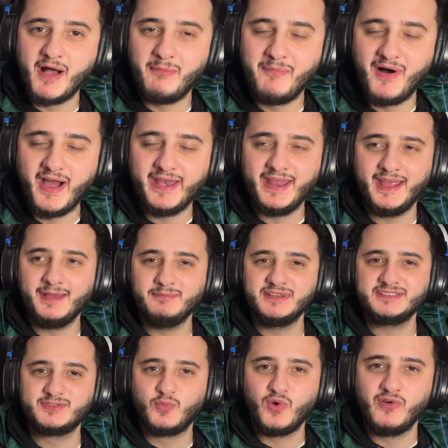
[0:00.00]
My name
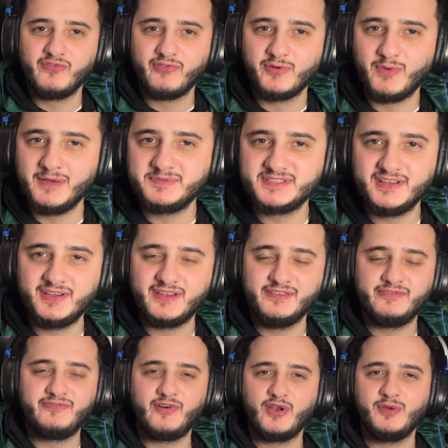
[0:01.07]
is Wilfred Webster. You can
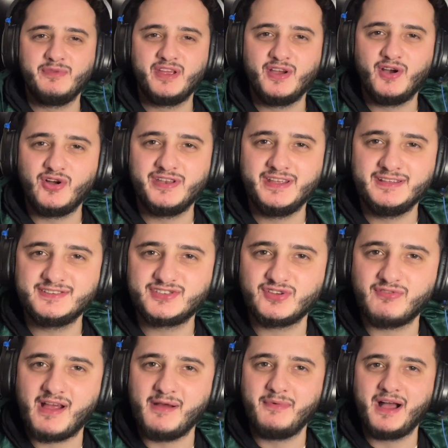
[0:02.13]
follow me on
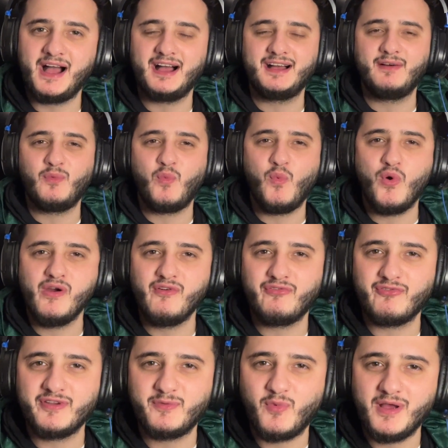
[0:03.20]
Instagram at
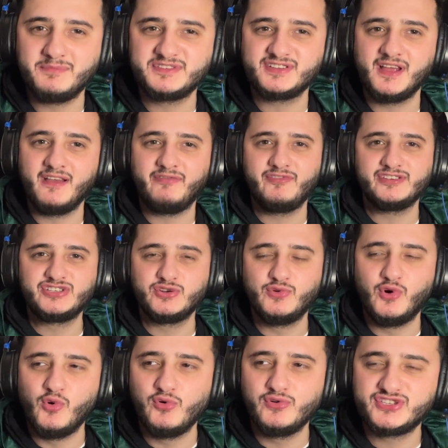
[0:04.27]
Wilfred Webster
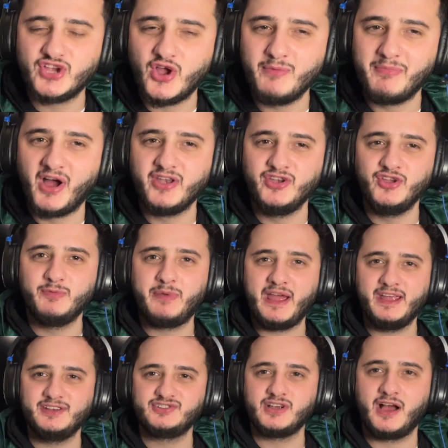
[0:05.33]
Official. Also, my new
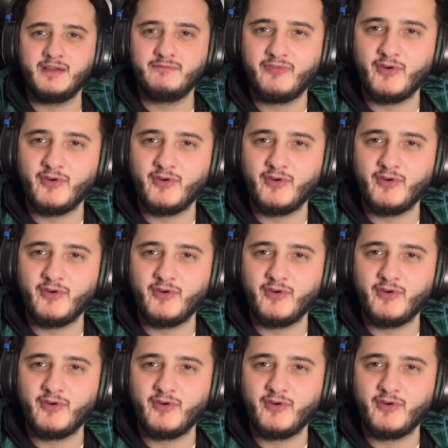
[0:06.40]
page, I'm